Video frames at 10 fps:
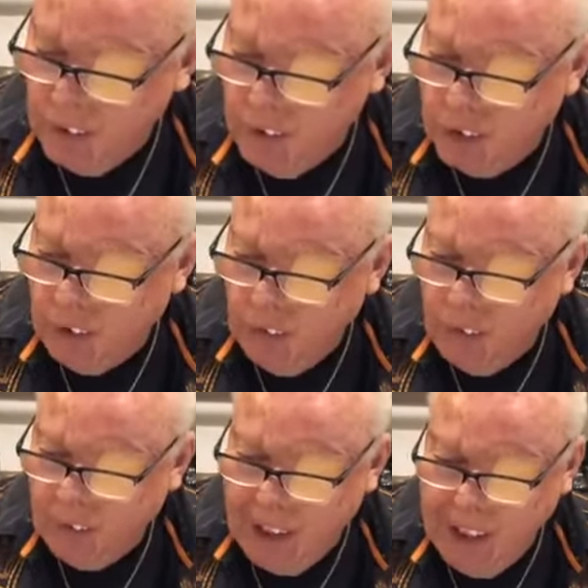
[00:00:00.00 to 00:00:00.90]

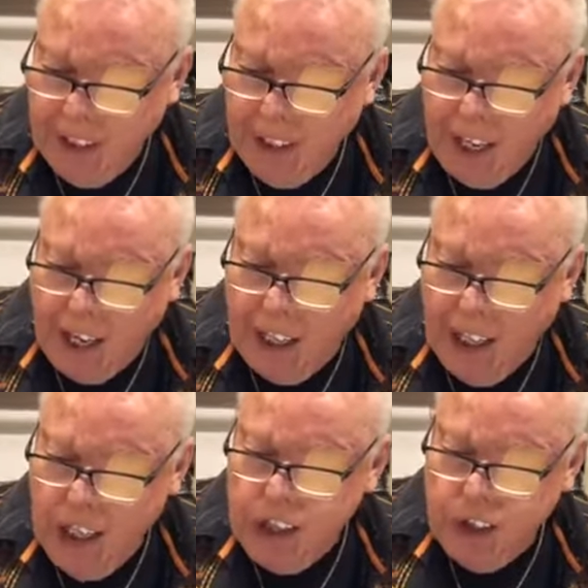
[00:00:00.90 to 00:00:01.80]
We're making a
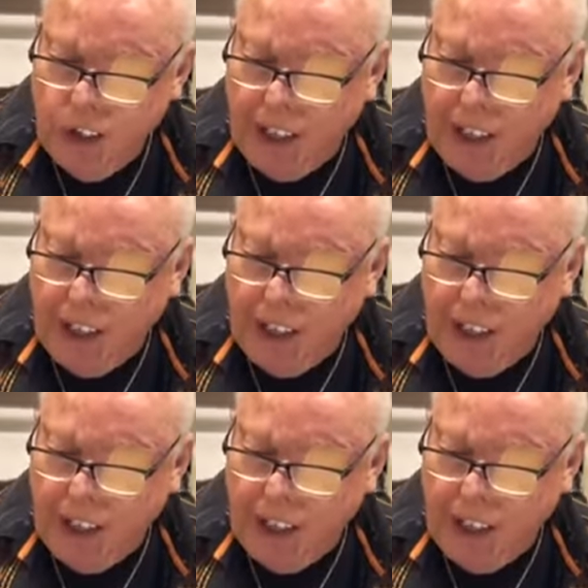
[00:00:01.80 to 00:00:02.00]
issue,